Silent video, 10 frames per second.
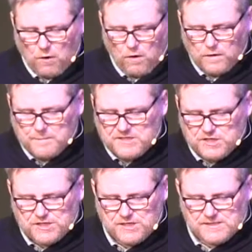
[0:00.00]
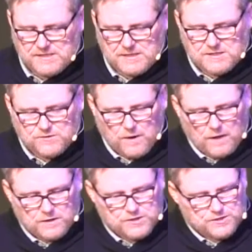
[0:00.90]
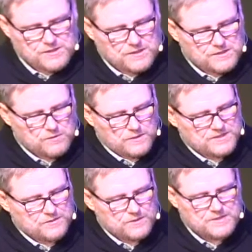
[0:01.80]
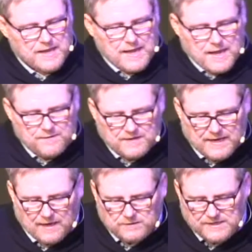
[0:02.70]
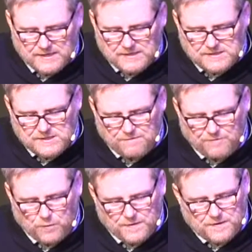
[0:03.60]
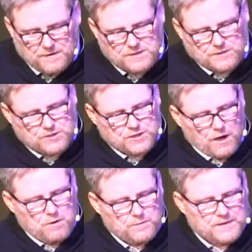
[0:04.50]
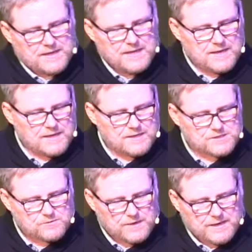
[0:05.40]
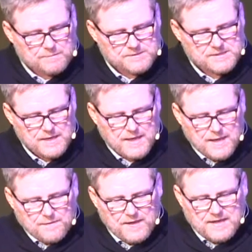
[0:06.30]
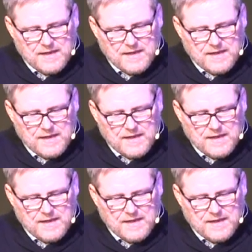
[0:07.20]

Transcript: all the magicians, the astrologers, and the sorcerers, and the Chaldeans to, for, to show the king his dreams. They